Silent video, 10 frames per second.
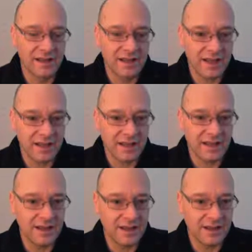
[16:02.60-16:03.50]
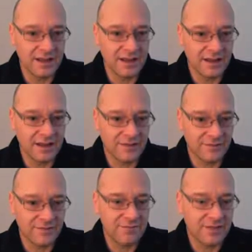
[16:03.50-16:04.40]
in a
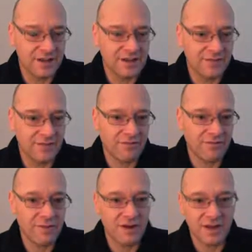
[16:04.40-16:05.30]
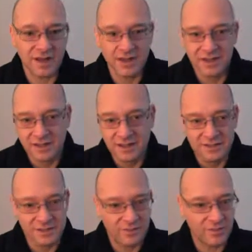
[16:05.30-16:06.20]
relatively free market,
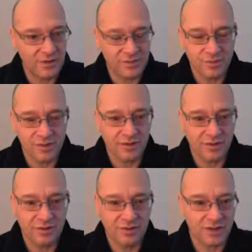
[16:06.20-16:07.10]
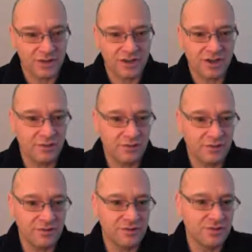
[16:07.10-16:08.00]
someone else will come along and just copy
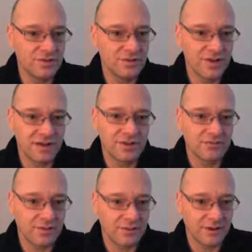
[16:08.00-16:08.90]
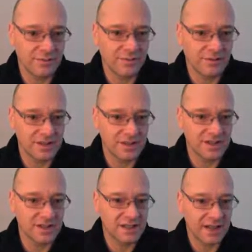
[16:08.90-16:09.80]
what you do, drive down
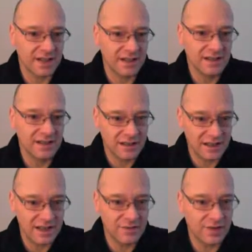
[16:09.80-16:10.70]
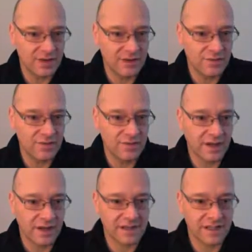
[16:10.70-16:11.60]
prices and eat away your
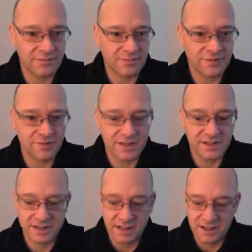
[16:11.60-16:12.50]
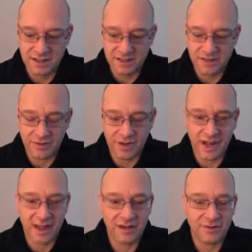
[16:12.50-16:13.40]
excess profits. So
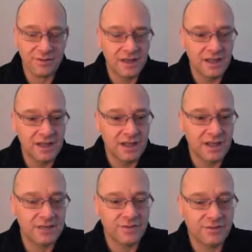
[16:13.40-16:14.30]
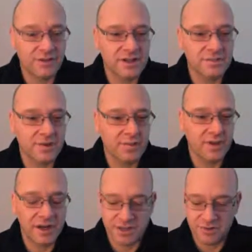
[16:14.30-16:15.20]
how has Ferrexpo
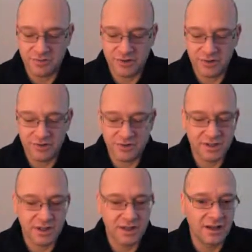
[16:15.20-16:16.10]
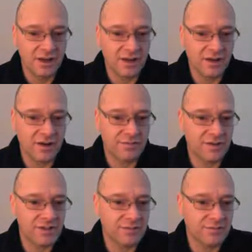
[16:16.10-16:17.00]
managed to produce high
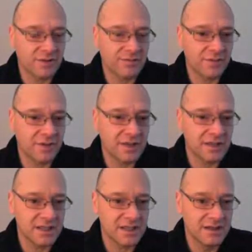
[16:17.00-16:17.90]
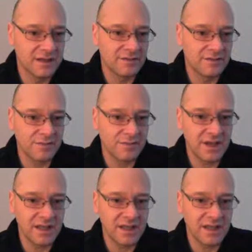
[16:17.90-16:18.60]
rates of profitability for many